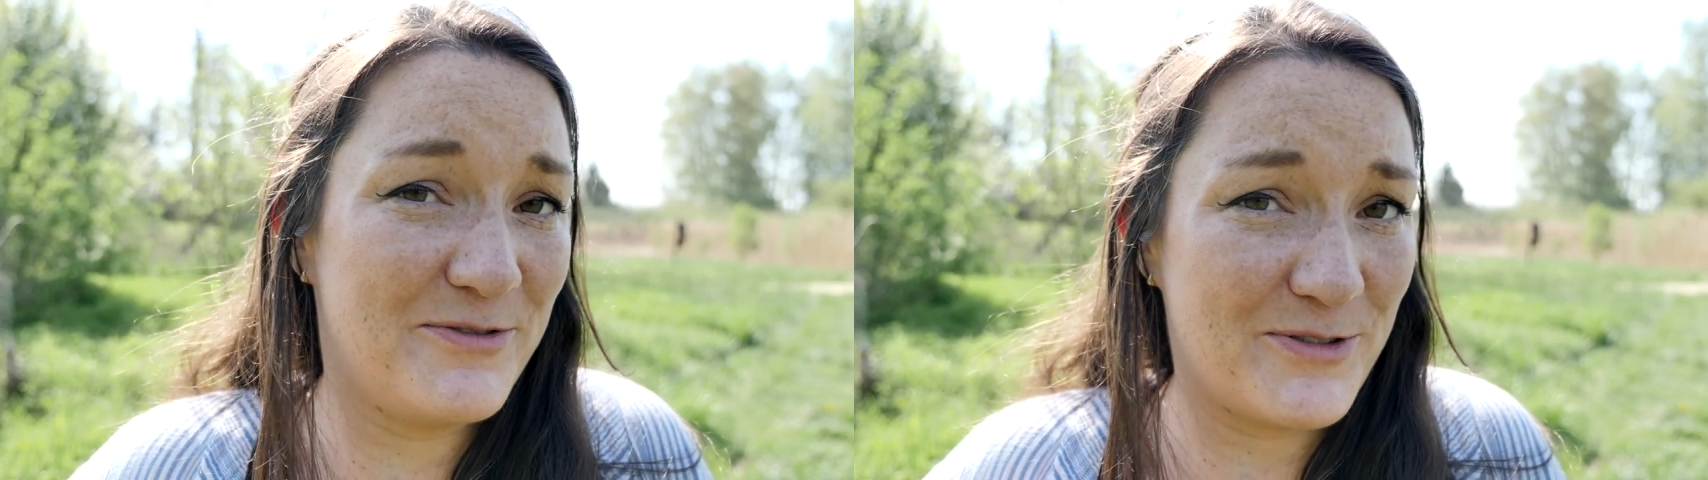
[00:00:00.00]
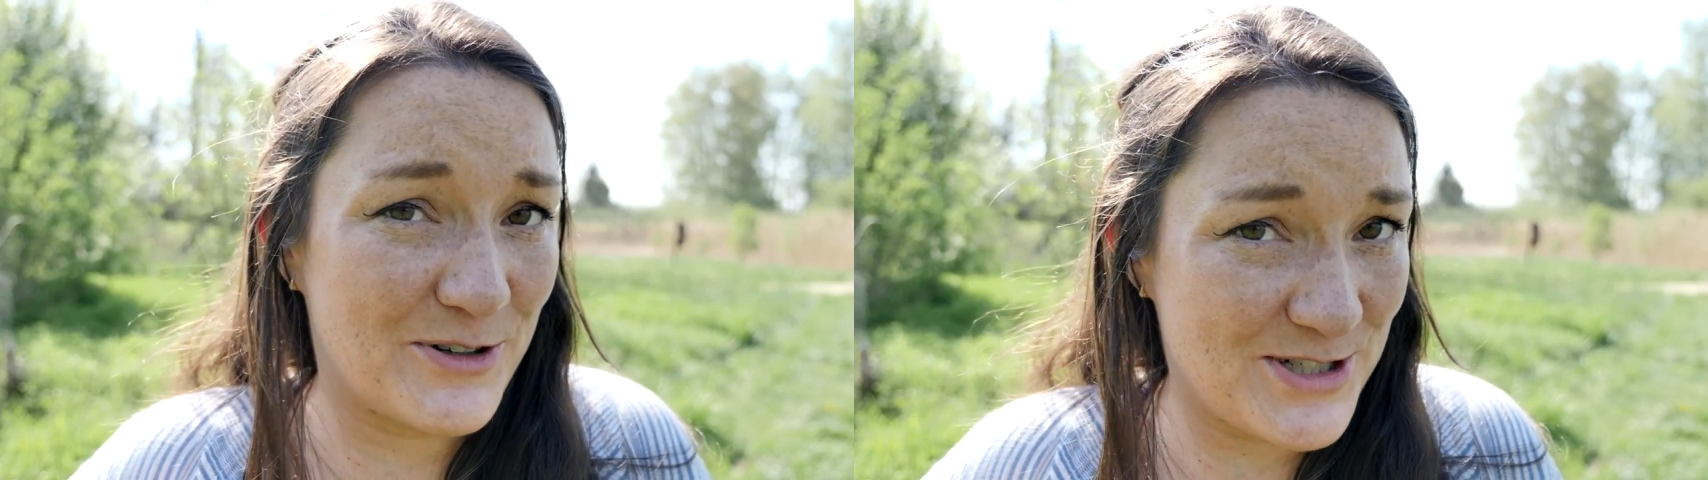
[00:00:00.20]

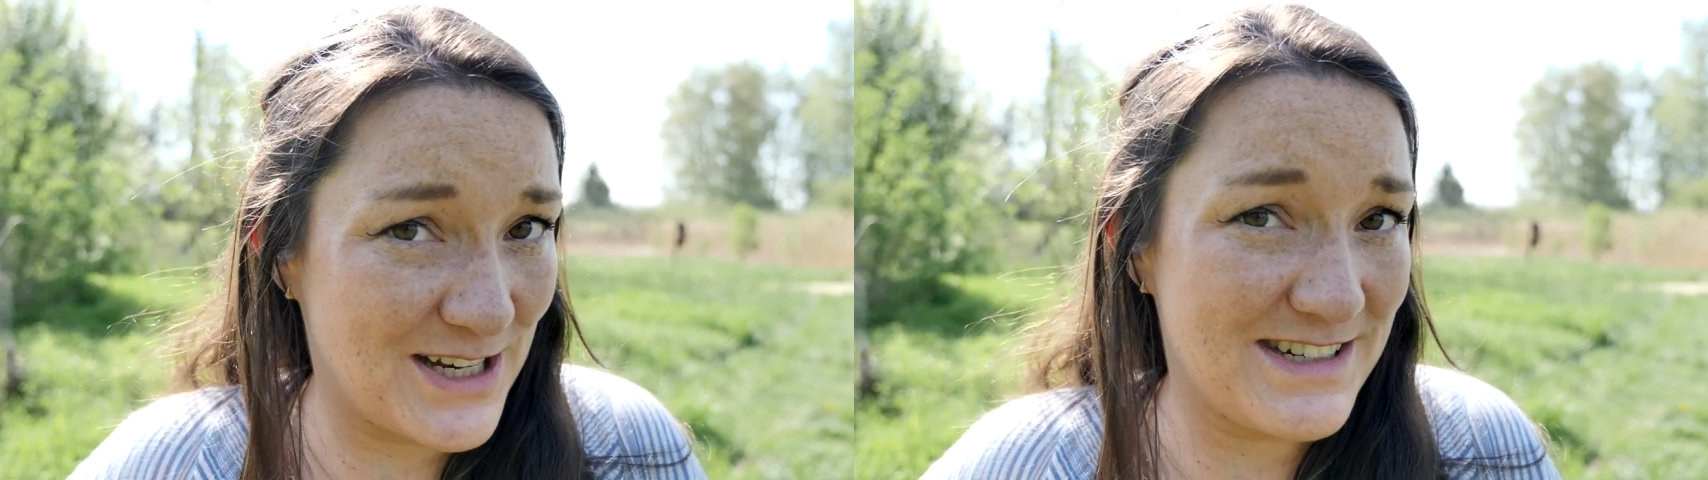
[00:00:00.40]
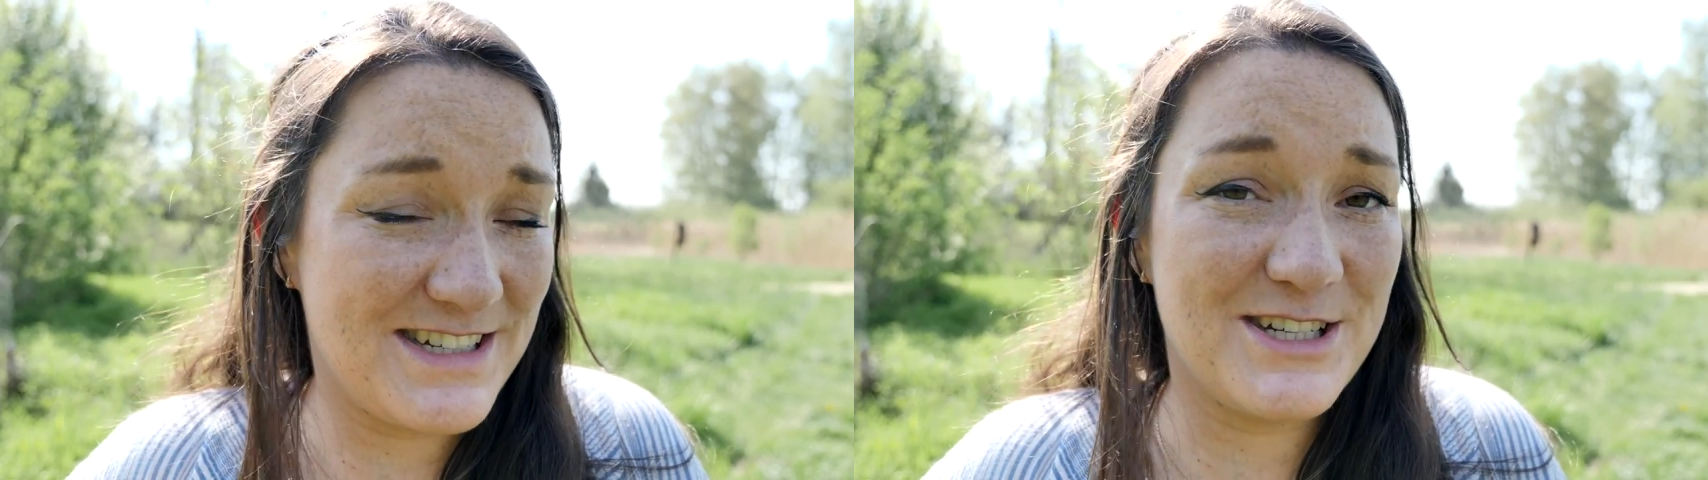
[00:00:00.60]

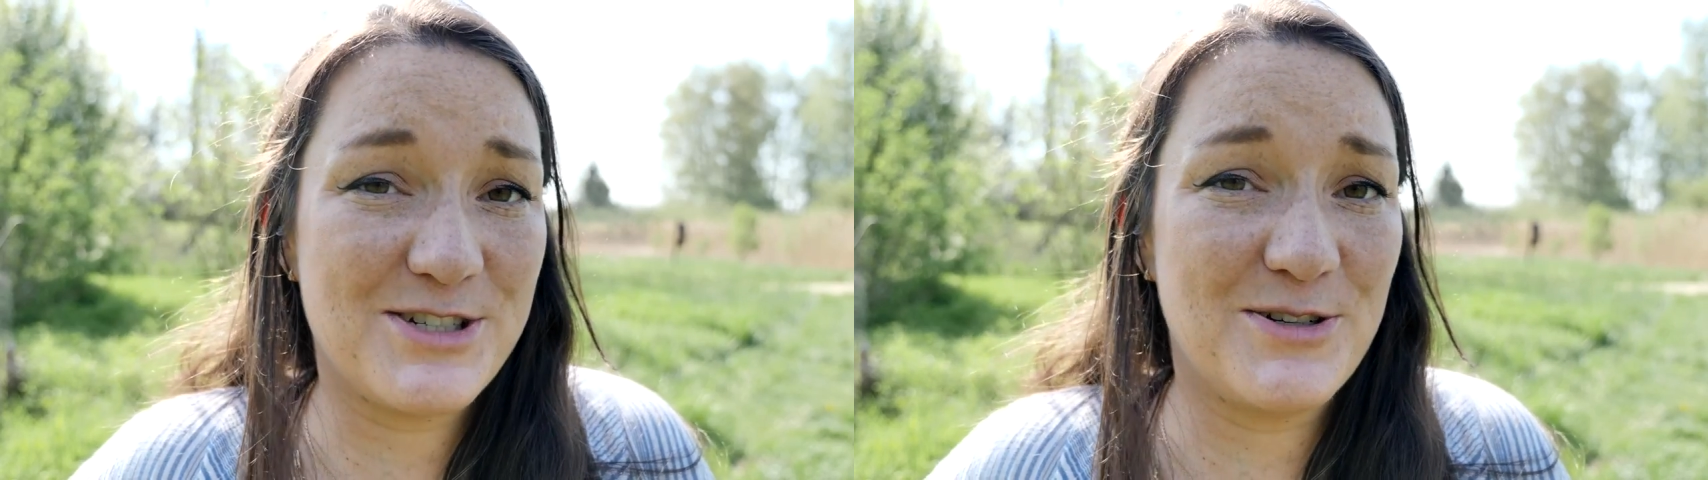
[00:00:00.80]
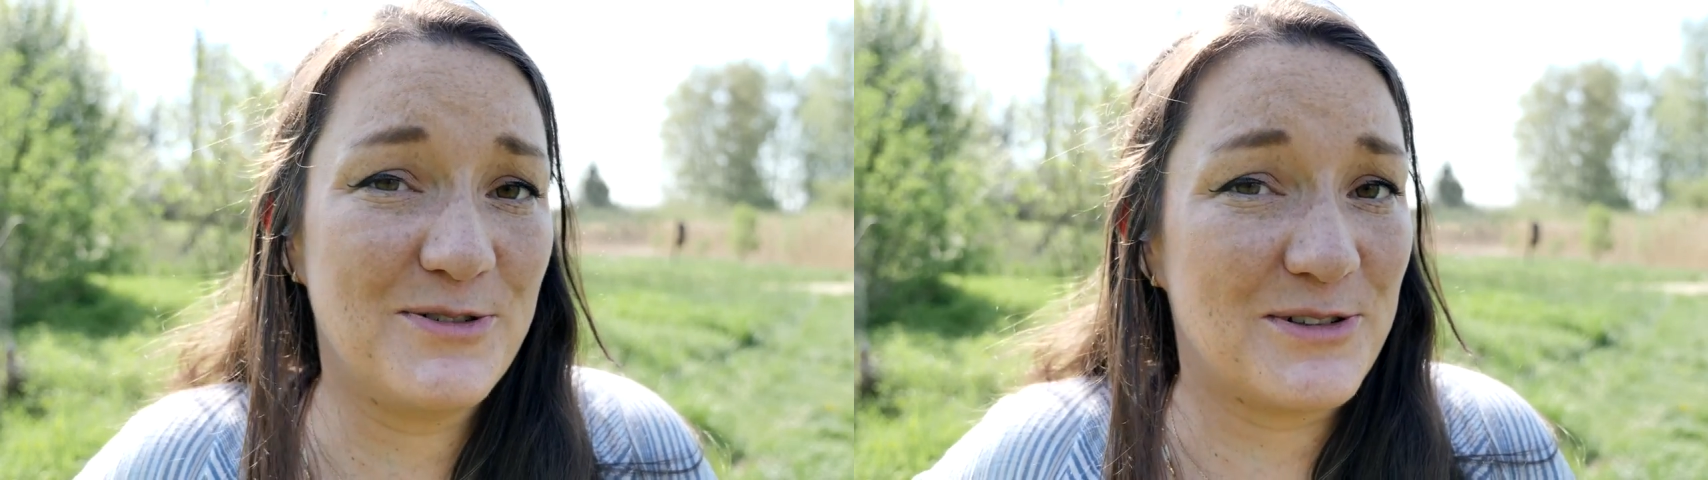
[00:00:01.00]
fertility
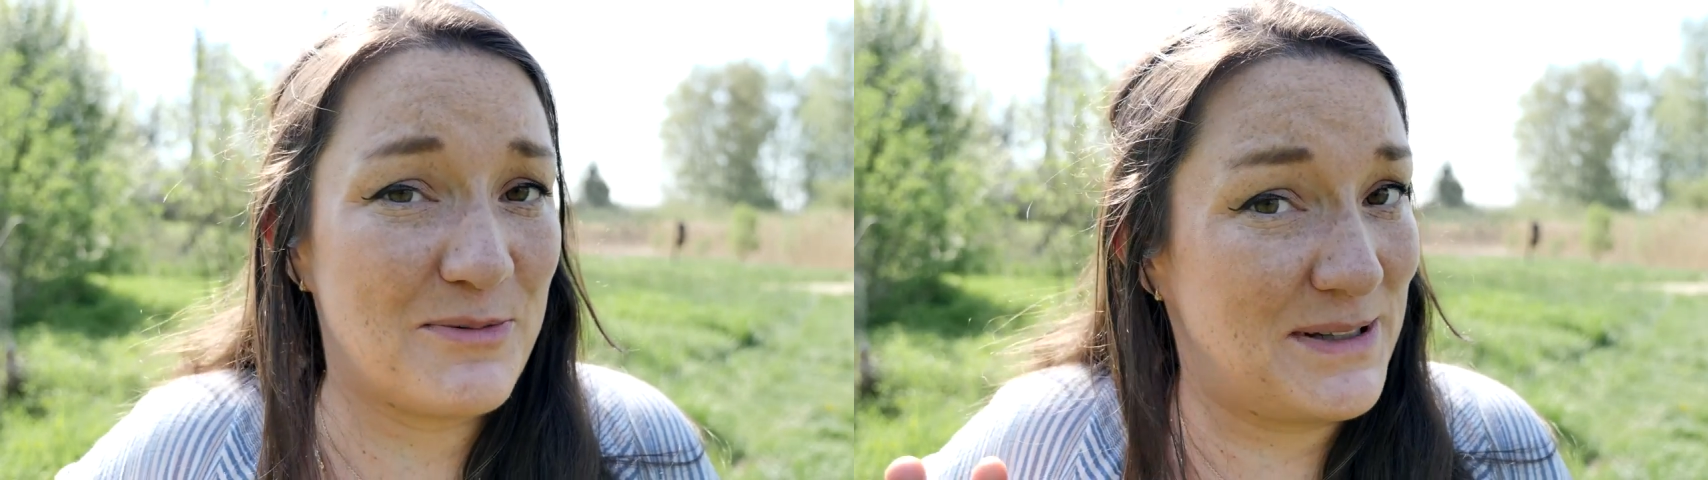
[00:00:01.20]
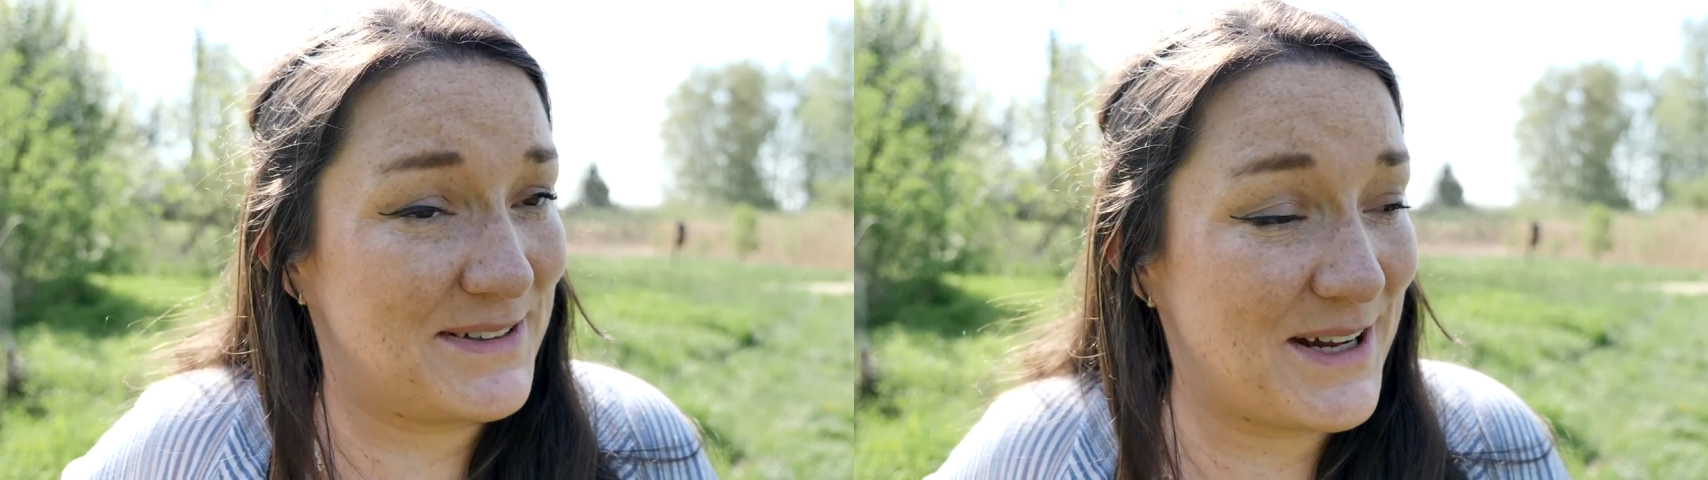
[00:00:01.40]
issues or
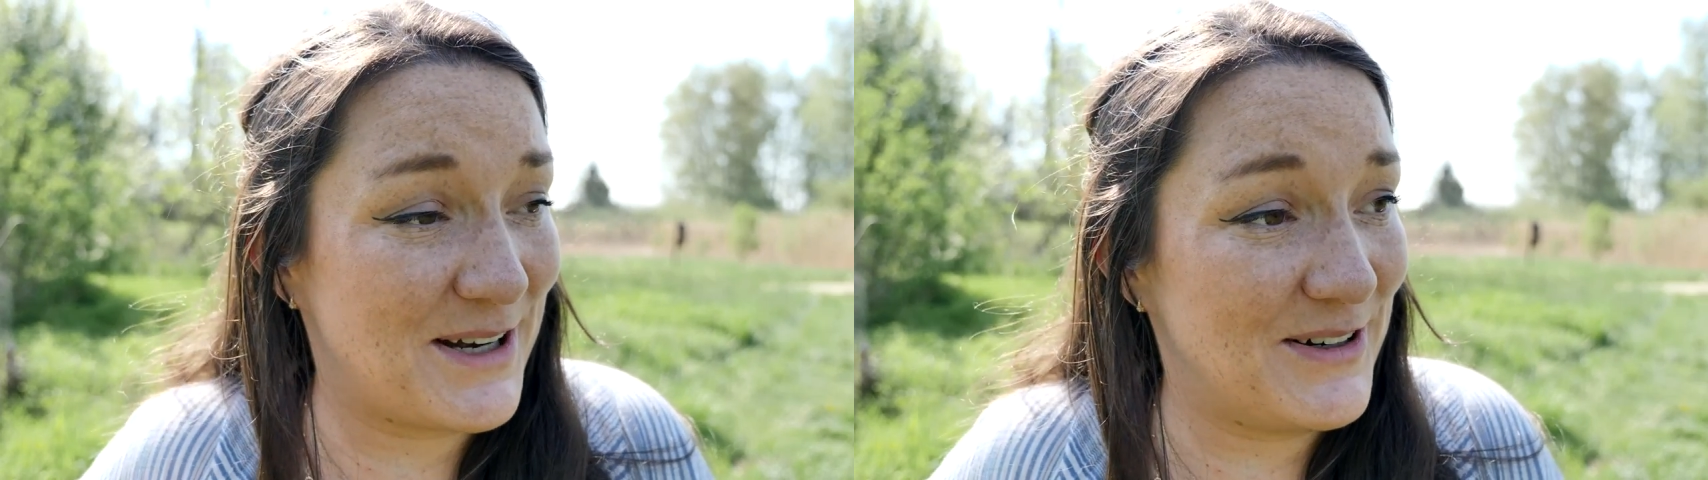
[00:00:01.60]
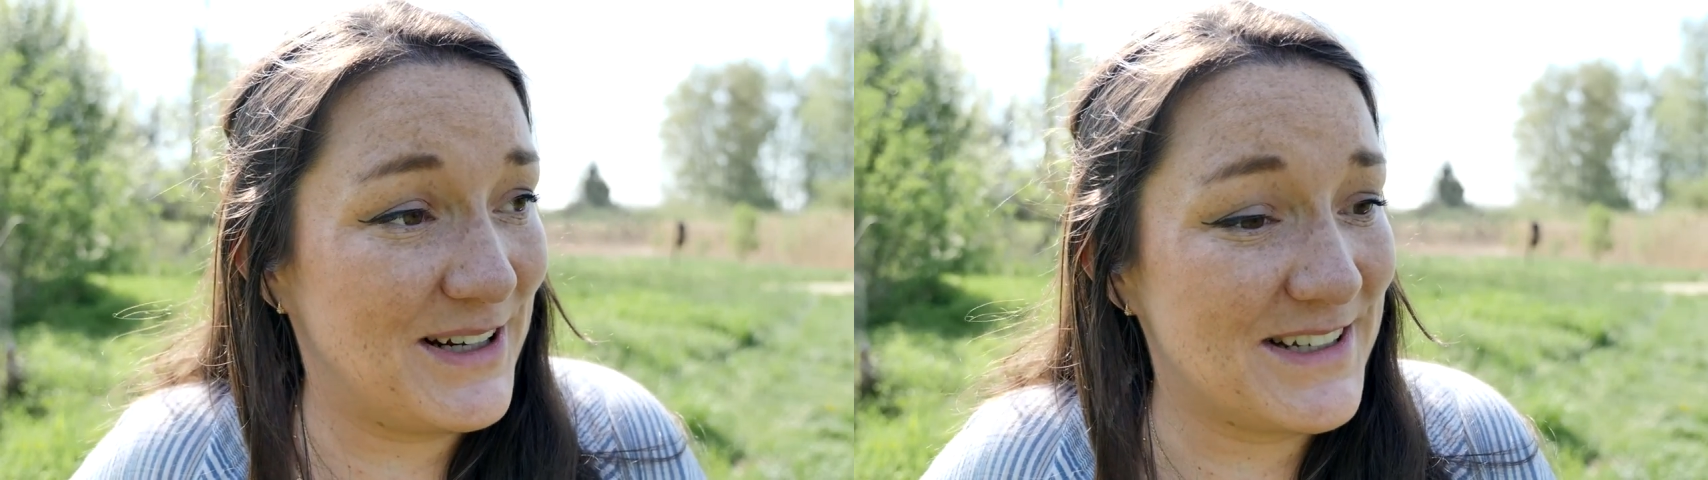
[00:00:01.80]

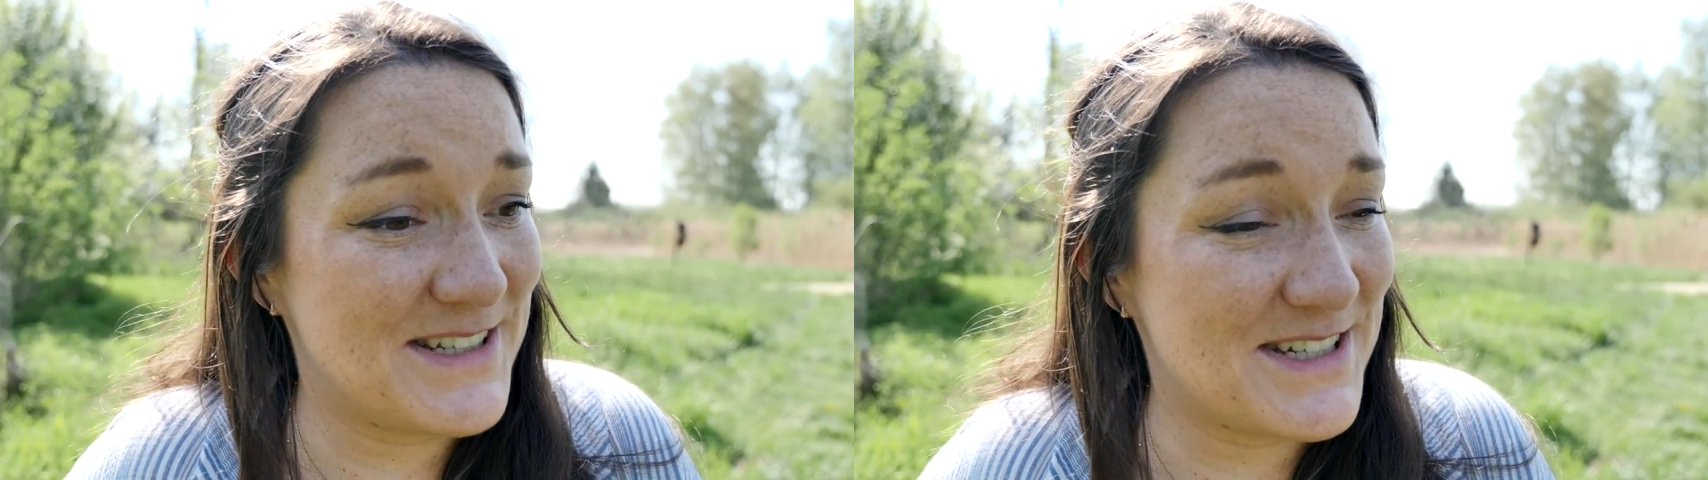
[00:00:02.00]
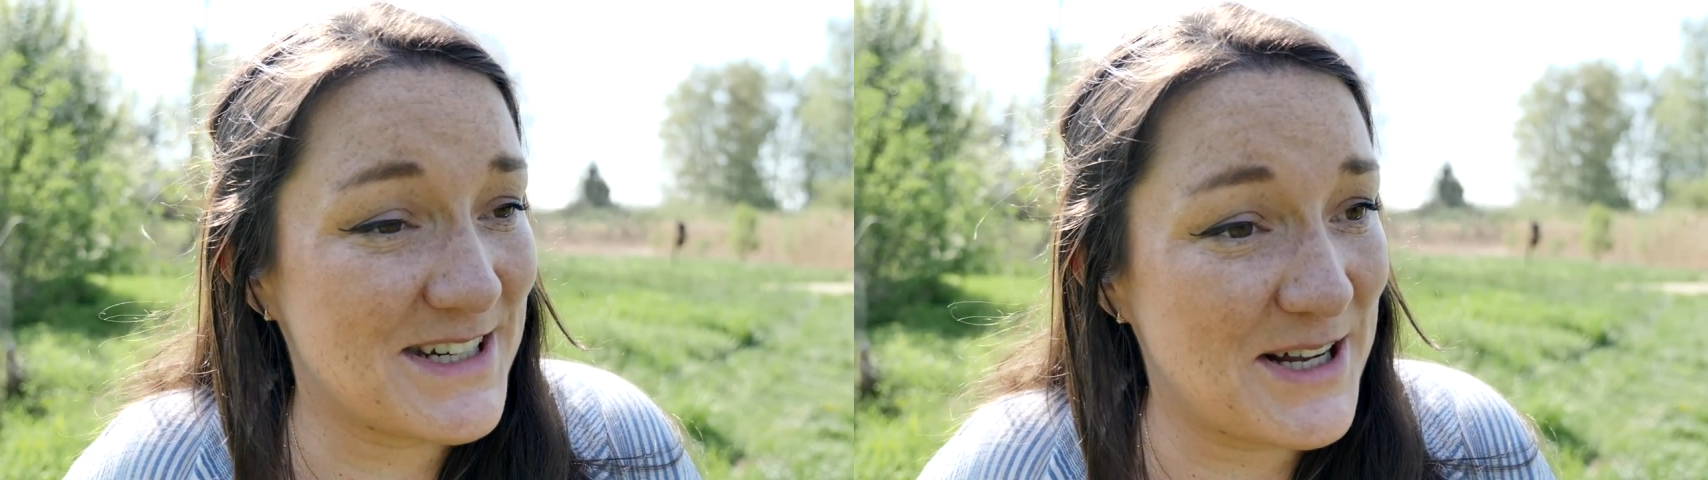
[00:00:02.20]
miscarriage,